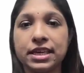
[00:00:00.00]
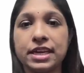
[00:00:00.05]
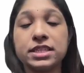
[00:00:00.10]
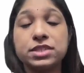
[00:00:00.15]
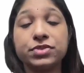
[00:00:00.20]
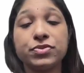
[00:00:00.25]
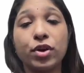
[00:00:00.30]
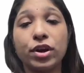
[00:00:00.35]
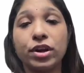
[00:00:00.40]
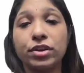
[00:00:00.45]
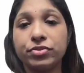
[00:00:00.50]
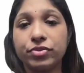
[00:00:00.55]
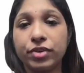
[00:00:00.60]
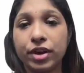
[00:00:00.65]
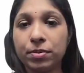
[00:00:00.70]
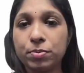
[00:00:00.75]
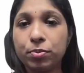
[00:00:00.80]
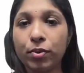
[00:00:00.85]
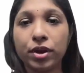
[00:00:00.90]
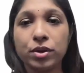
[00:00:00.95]
that is
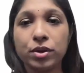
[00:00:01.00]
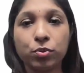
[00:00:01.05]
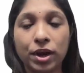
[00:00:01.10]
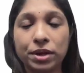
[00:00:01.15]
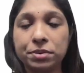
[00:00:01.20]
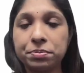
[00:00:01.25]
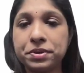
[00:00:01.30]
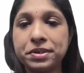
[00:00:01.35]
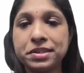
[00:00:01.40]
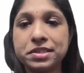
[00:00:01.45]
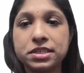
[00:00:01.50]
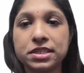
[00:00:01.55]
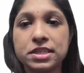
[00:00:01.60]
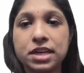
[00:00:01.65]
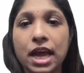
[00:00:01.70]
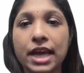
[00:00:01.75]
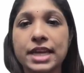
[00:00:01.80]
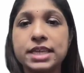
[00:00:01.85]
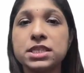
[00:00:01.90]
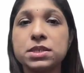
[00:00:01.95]
45.1%
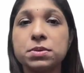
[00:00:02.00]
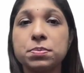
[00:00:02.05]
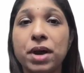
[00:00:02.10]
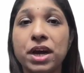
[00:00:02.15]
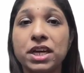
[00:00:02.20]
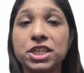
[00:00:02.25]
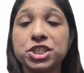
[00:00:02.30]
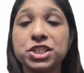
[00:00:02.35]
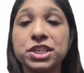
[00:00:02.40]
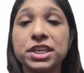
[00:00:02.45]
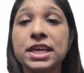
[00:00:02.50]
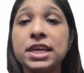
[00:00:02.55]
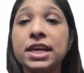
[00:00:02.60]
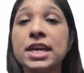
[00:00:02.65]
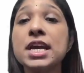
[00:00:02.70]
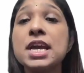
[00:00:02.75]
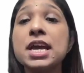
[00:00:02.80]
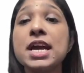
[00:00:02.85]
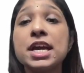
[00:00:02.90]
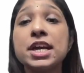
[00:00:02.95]
eyes
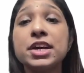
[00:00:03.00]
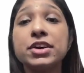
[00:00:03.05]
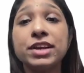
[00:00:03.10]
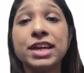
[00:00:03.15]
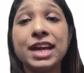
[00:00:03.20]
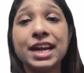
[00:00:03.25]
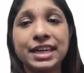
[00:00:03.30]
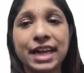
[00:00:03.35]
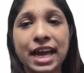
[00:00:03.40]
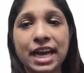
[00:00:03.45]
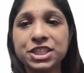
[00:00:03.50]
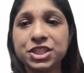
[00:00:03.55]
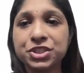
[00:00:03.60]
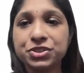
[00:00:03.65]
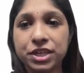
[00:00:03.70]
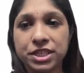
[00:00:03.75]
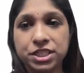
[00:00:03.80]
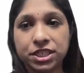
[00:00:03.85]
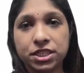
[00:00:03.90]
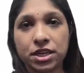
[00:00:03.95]
partially reattached
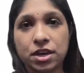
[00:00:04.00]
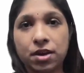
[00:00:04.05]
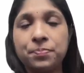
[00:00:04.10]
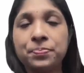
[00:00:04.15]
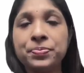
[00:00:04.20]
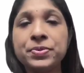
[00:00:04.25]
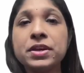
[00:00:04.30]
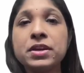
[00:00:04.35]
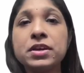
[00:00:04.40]
retina.